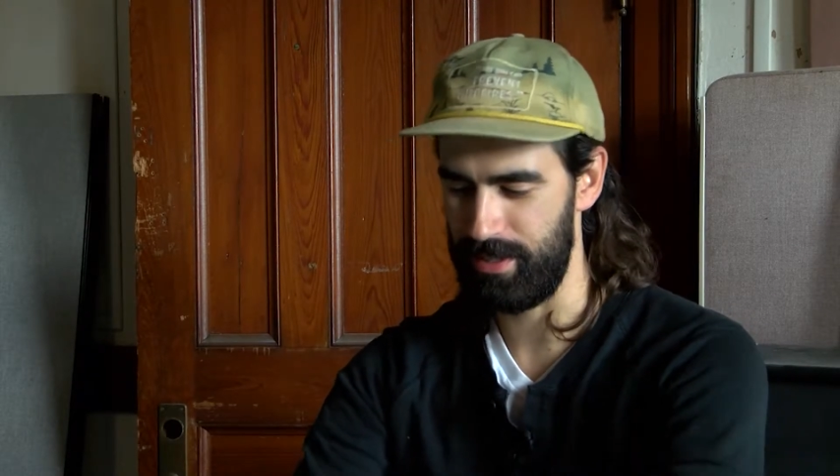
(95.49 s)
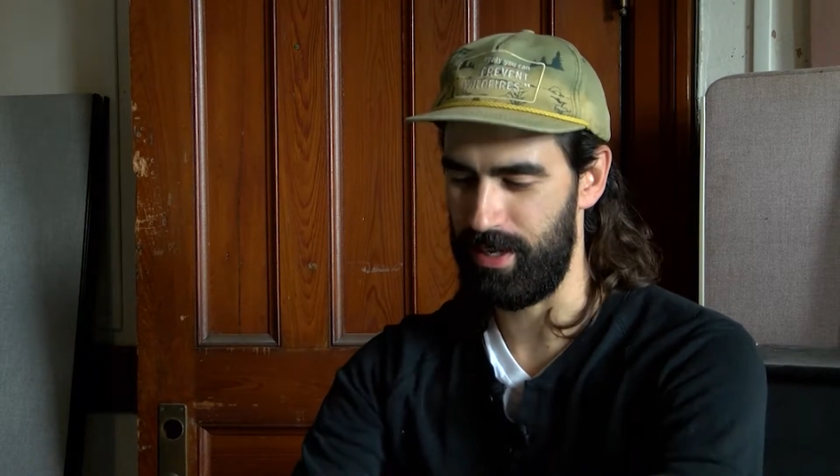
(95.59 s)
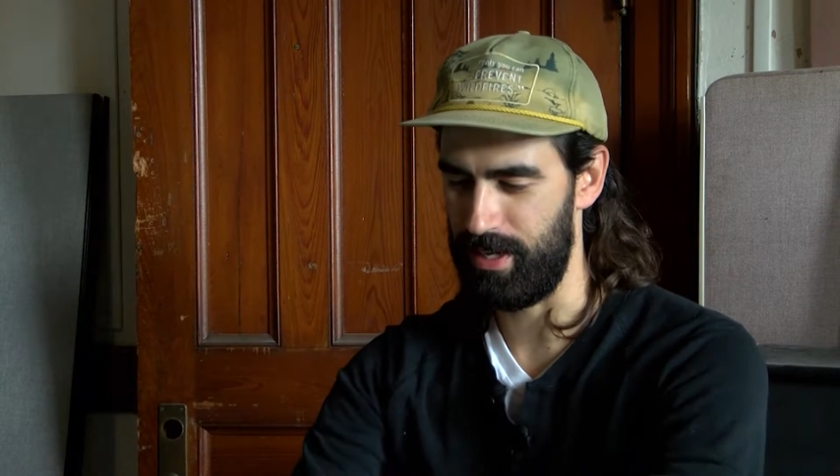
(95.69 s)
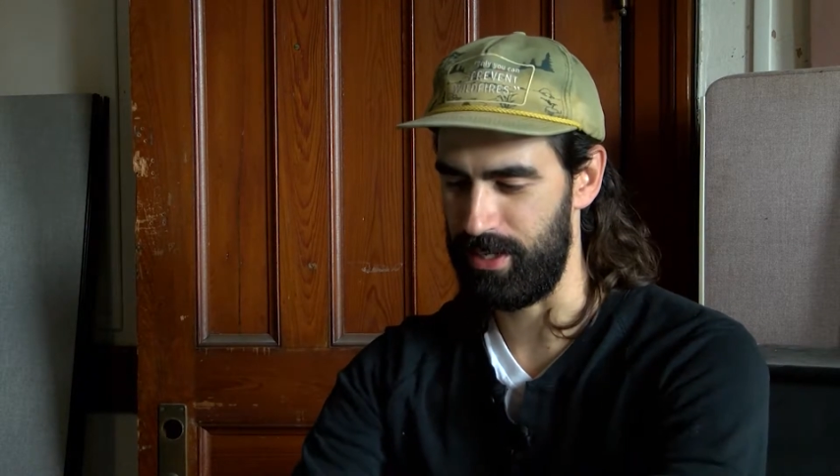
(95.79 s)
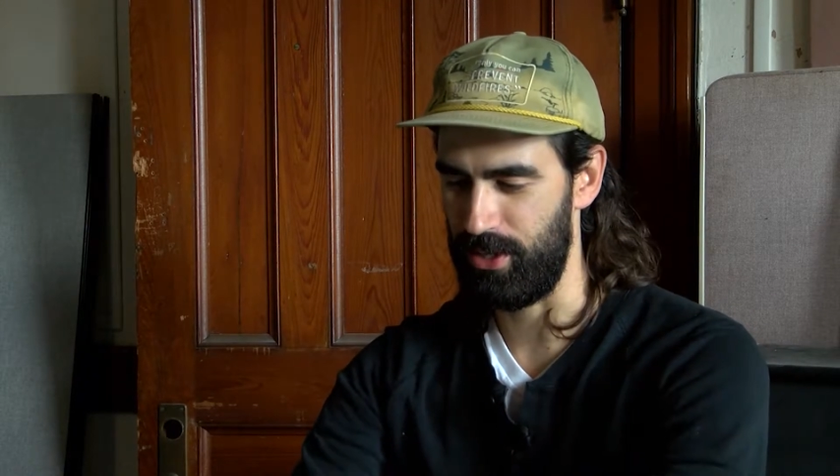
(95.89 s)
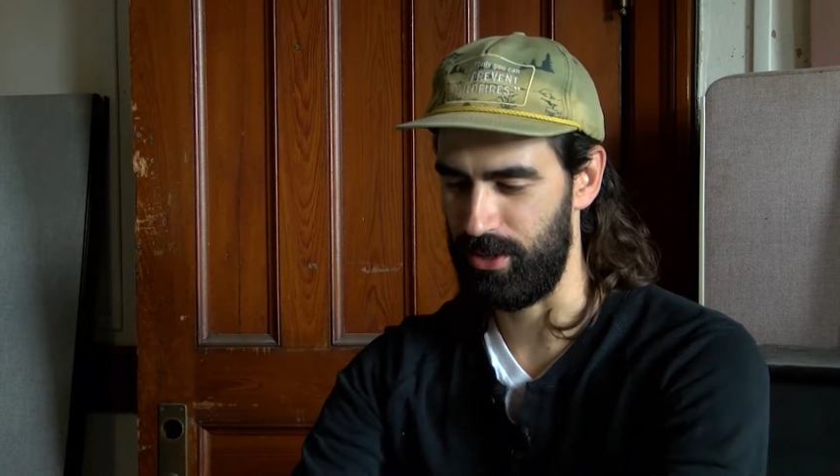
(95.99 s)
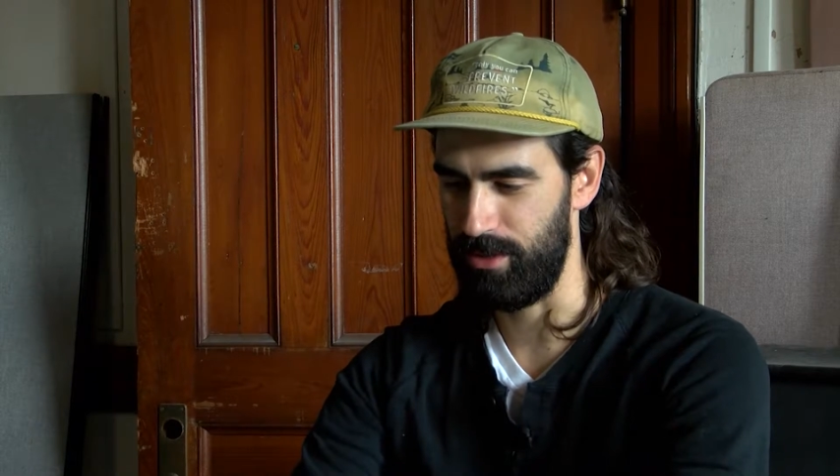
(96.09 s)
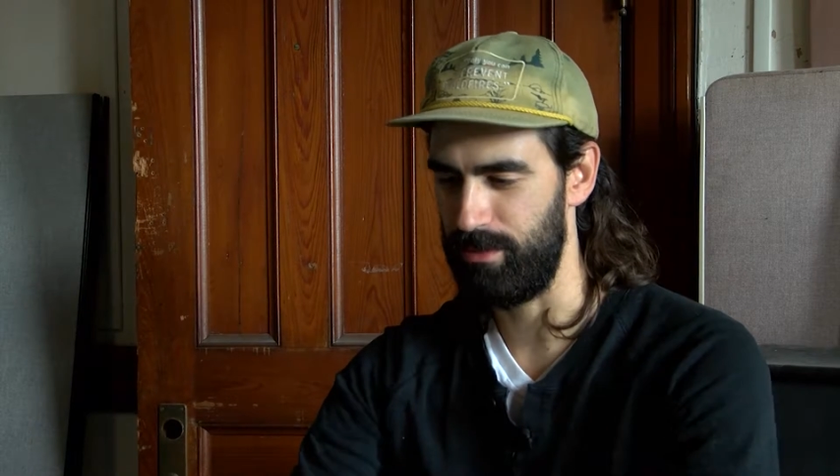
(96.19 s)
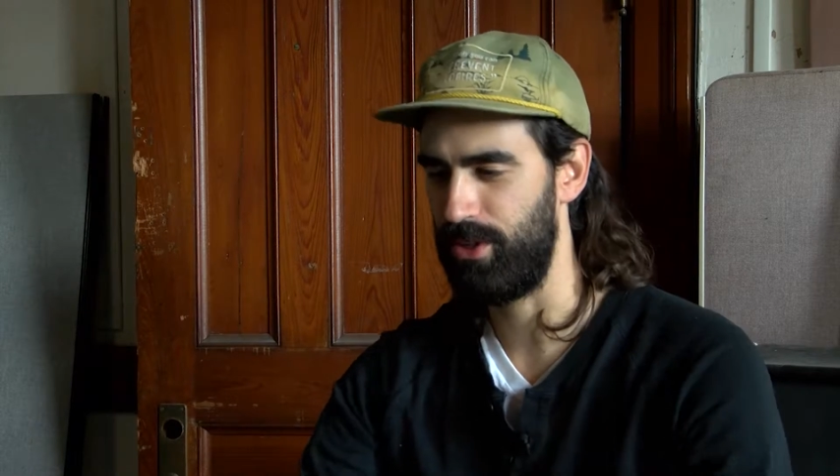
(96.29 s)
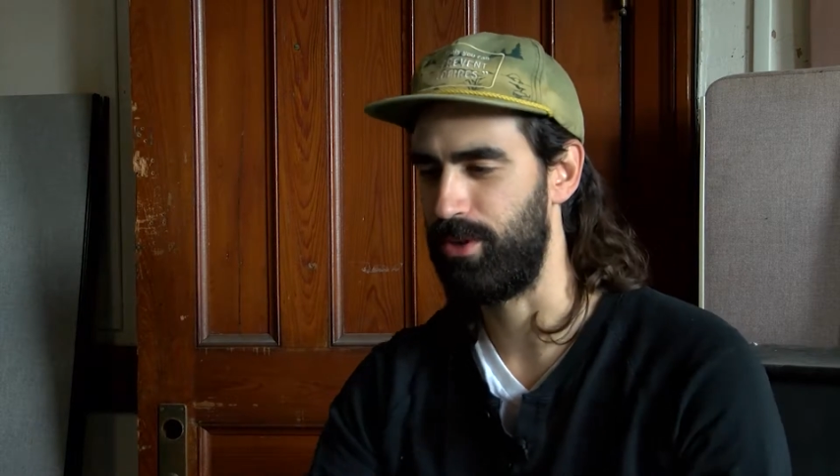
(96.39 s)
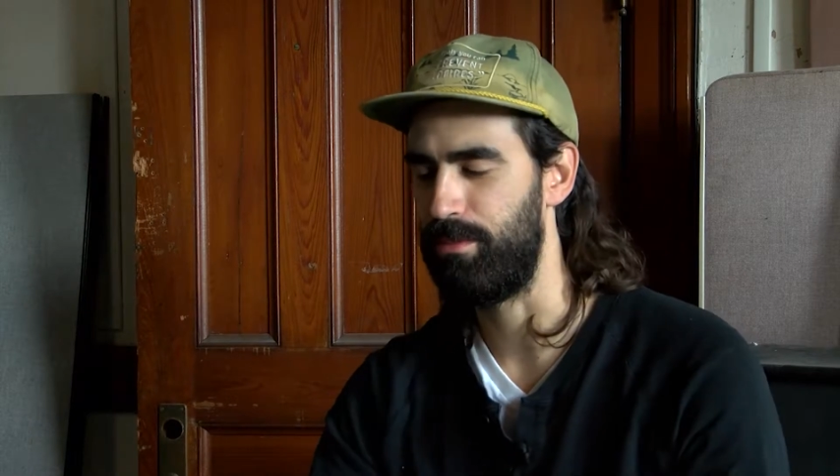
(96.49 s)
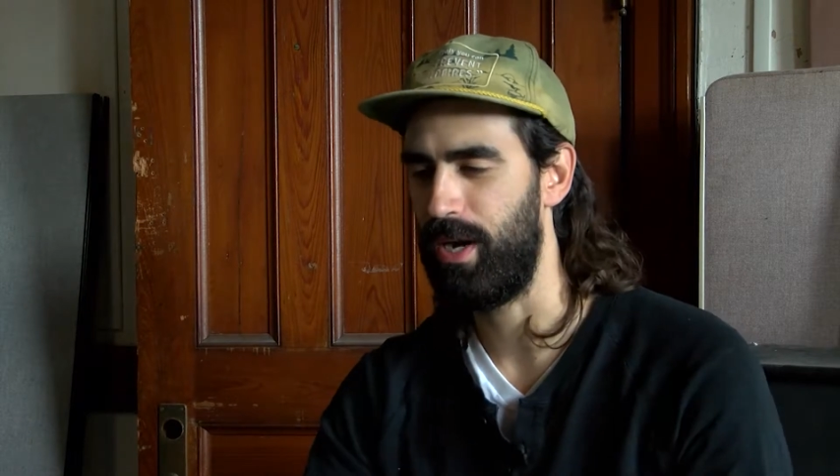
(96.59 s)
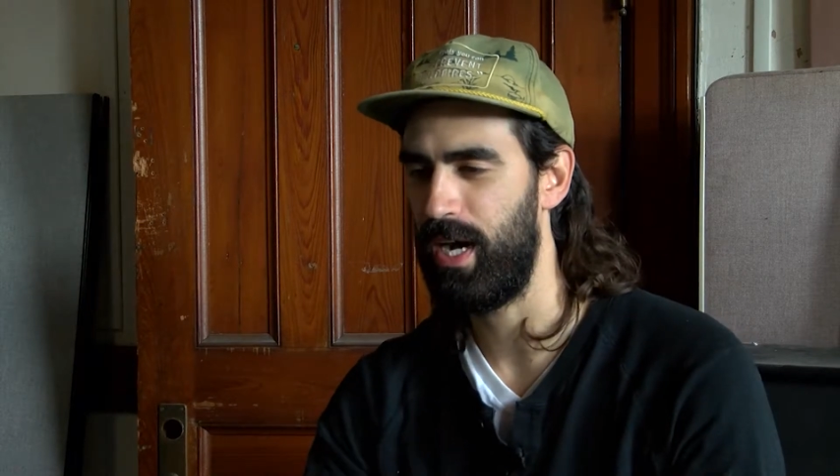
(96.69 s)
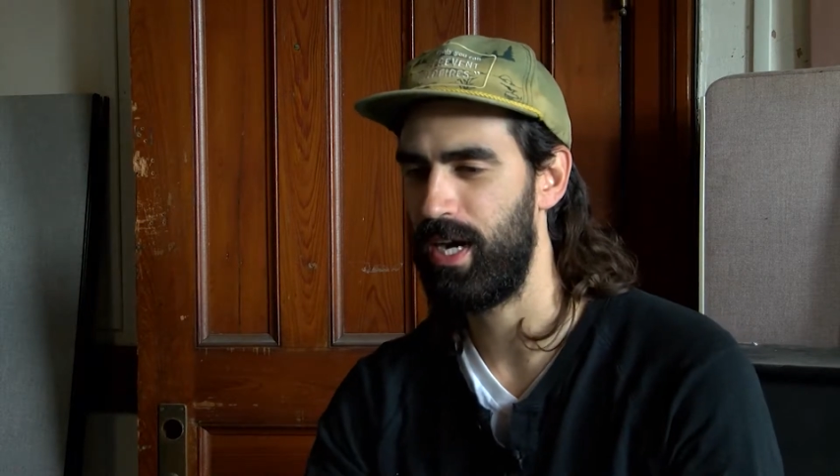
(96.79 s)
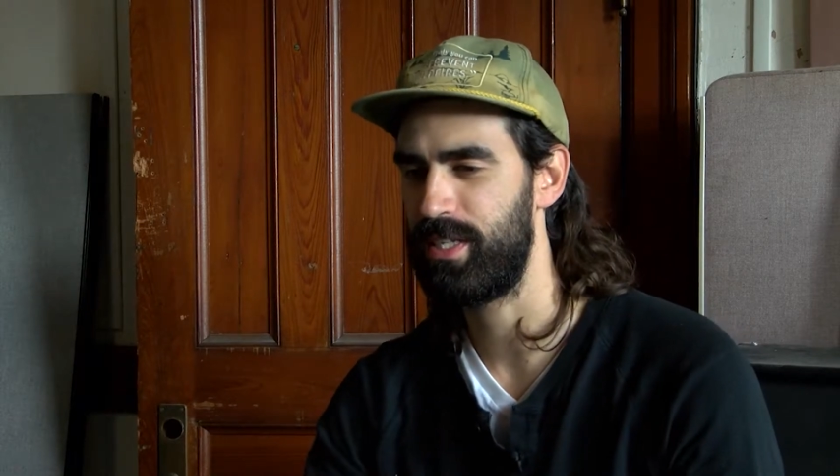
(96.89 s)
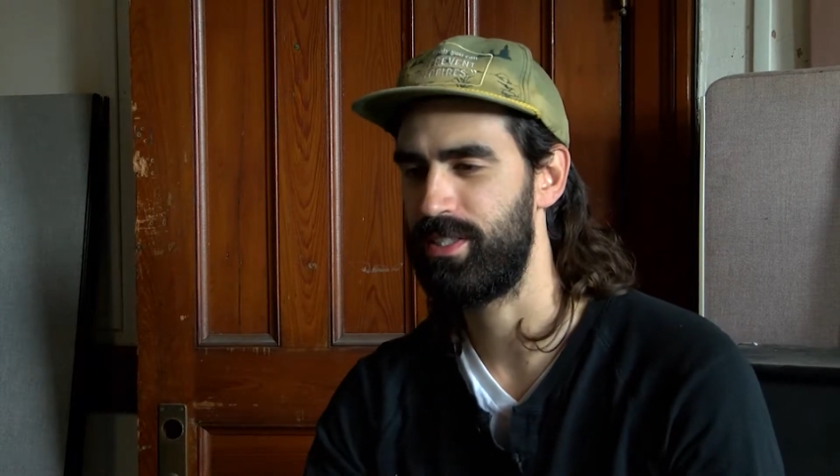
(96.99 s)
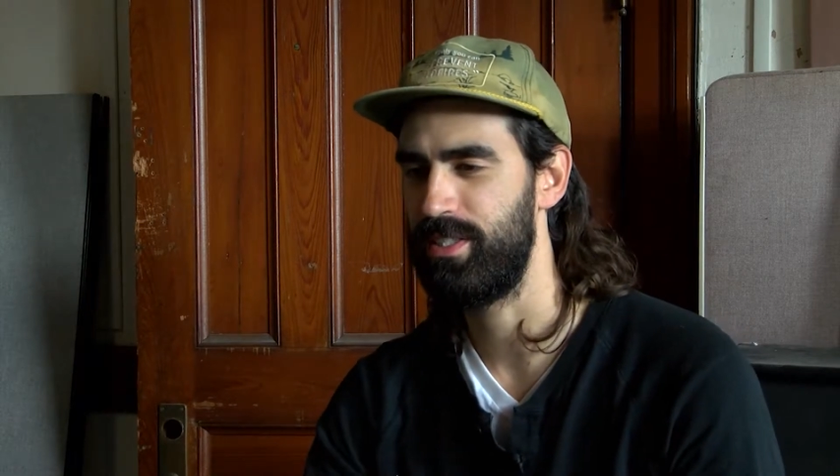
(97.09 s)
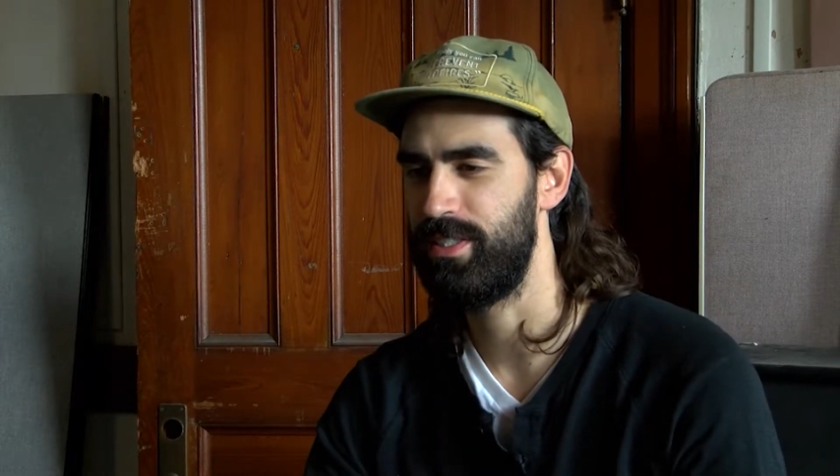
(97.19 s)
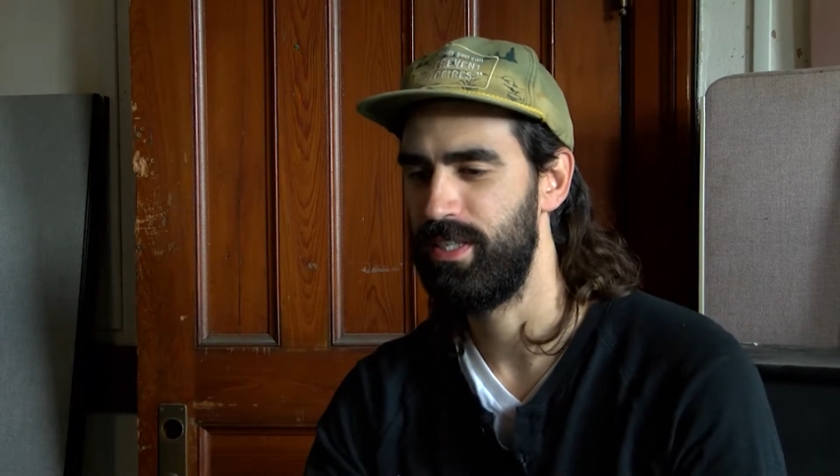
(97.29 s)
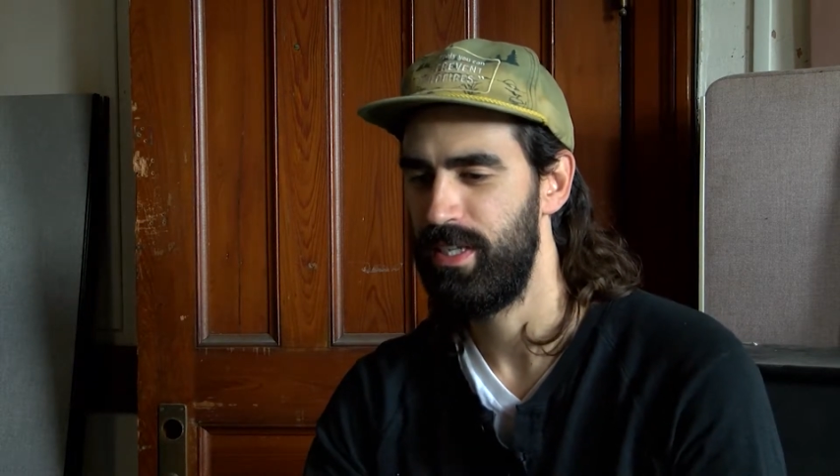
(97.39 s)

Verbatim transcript: on a little little box and